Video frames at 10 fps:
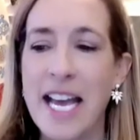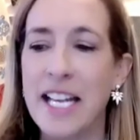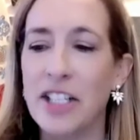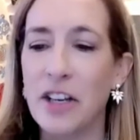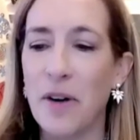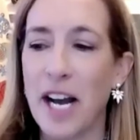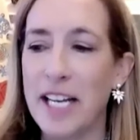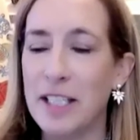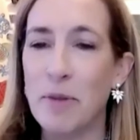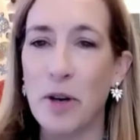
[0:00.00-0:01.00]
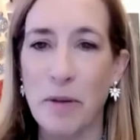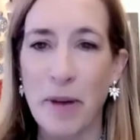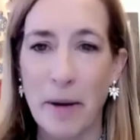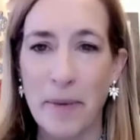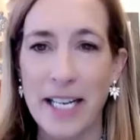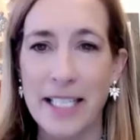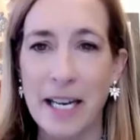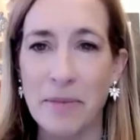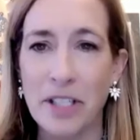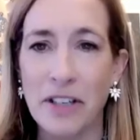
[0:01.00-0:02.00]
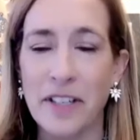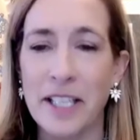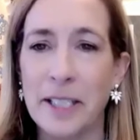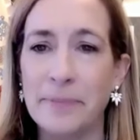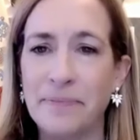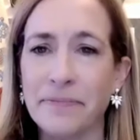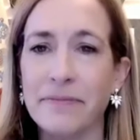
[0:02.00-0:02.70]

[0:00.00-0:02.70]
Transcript: And so I spoke about my time serving there.